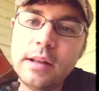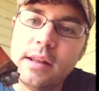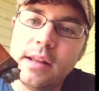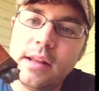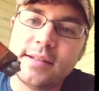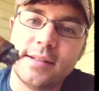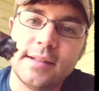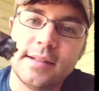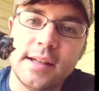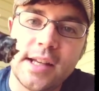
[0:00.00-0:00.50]

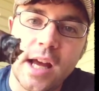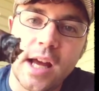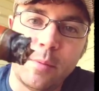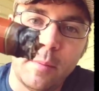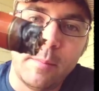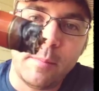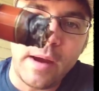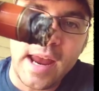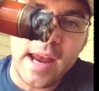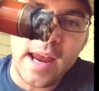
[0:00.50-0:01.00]
This is a
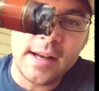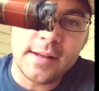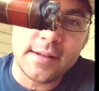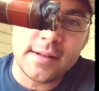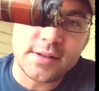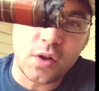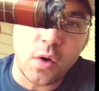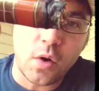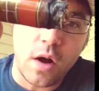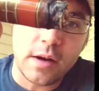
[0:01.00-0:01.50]
double band,
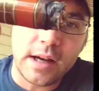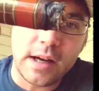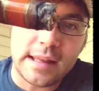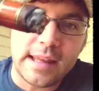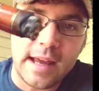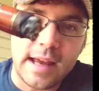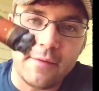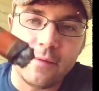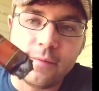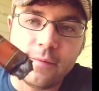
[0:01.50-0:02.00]
so I'll
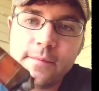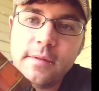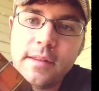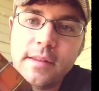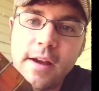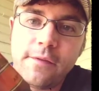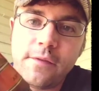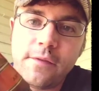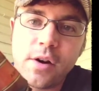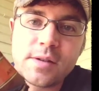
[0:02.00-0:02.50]
get
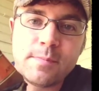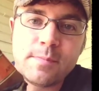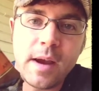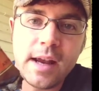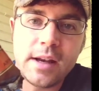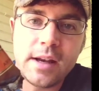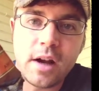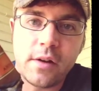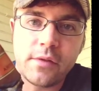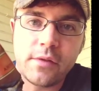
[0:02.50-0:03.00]
that first
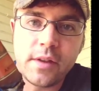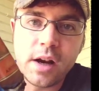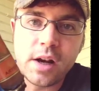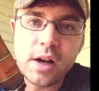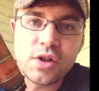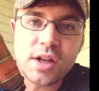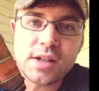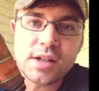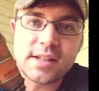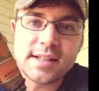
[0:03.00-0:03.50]
band off there
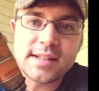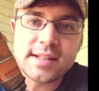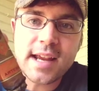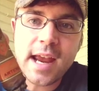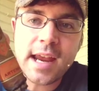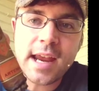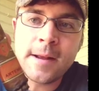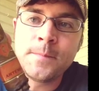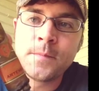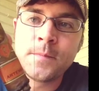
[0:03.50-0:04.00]
in just a
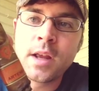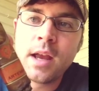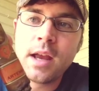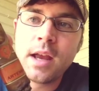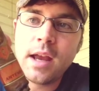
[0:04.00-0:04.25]
second,